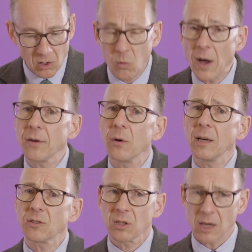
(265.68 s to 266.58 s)
Whether
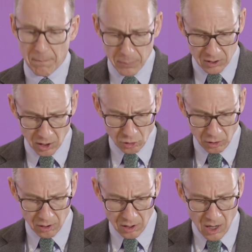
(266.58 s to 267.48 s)
it's the
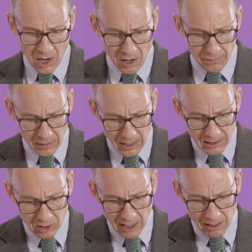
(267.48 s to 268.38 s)
imposition of
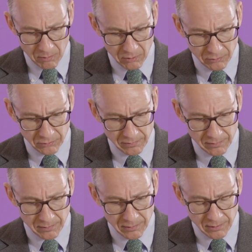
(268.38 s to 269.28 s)
league tables,
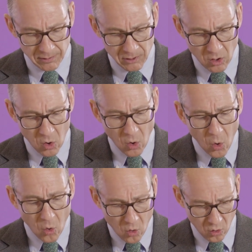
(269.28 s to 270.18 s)

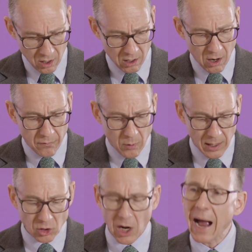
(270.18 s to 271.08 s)
all of
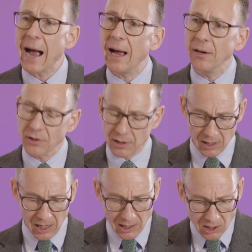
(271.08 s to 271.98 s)
which add
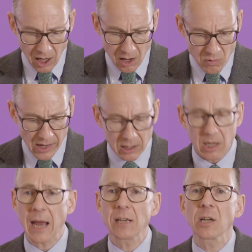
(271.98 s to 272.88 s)

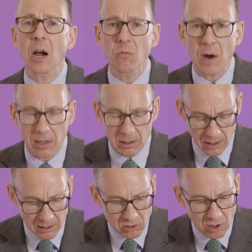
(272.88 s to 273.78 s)
indirectly and
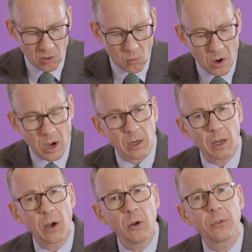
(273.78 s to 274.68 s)
directly to the
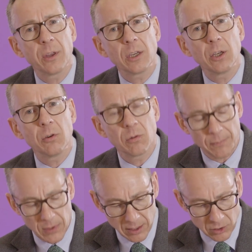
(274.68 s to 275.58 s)
workload that you
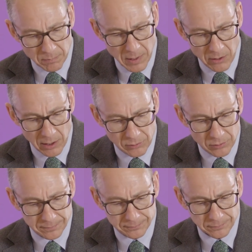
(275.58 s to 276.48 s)
experience.